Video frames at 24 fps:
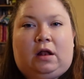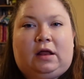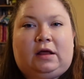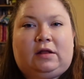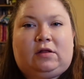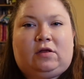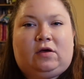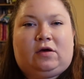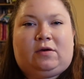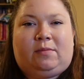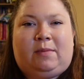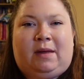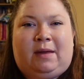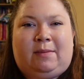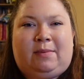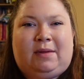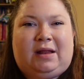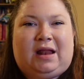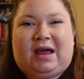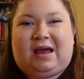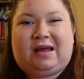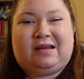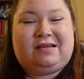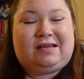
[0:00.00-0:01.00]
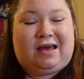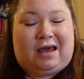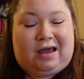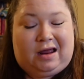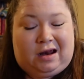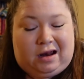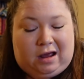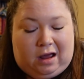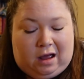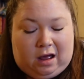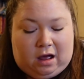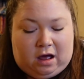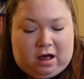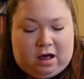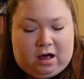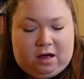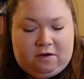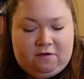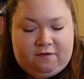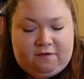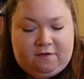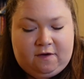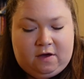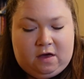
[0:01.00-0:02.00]
It took maybe like a day and a
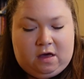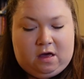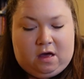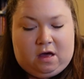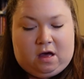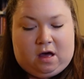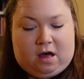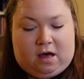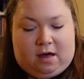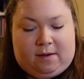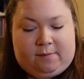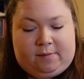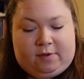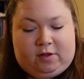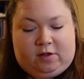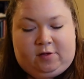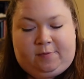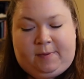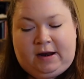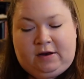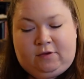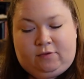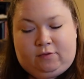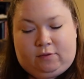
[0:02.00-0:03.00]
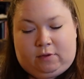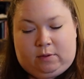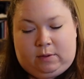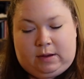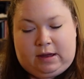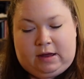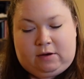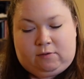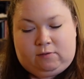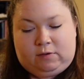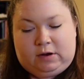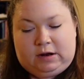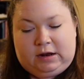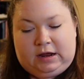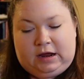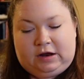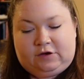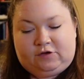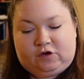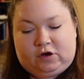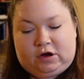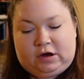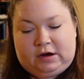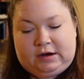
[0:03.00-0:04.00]
half. Sped through it, really
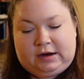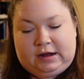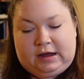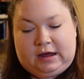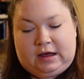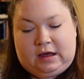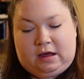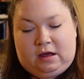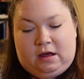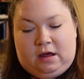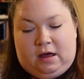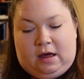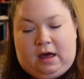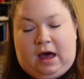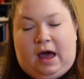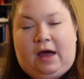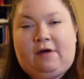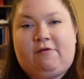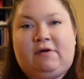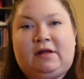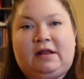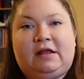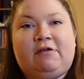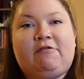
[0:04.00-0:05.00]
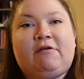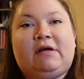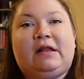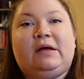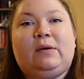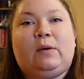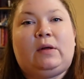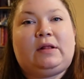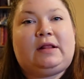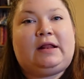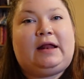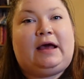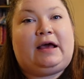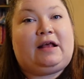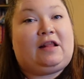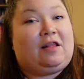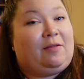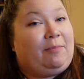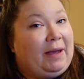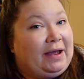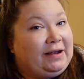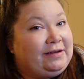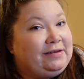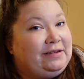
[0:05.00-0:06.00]
enjoyed it. I really wasn't
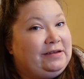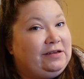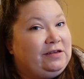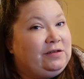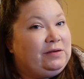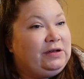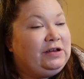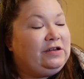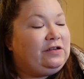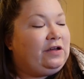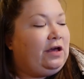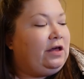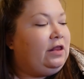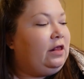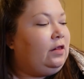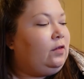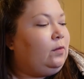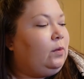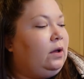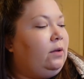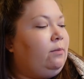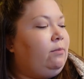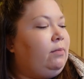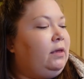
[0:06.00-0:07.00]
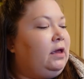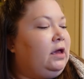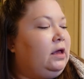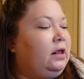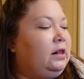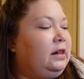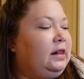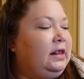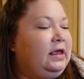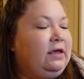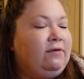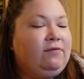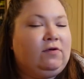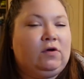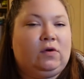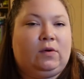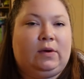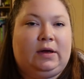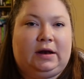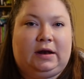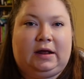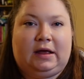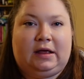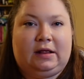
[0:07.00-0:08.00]
expecting to enjoy this one because the Evil
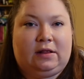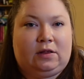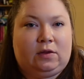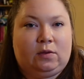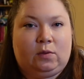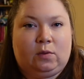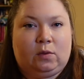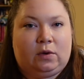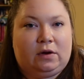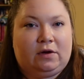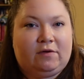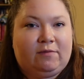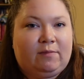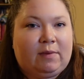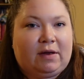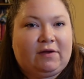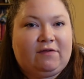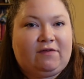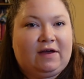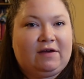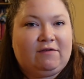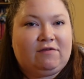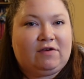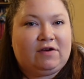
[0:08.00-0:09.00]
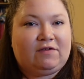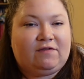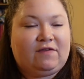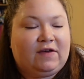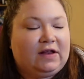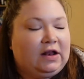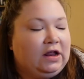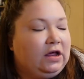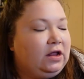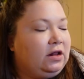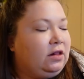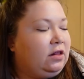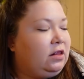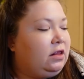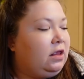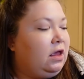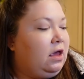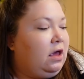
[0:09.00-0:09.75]
Queen isn't one of my favourite villains.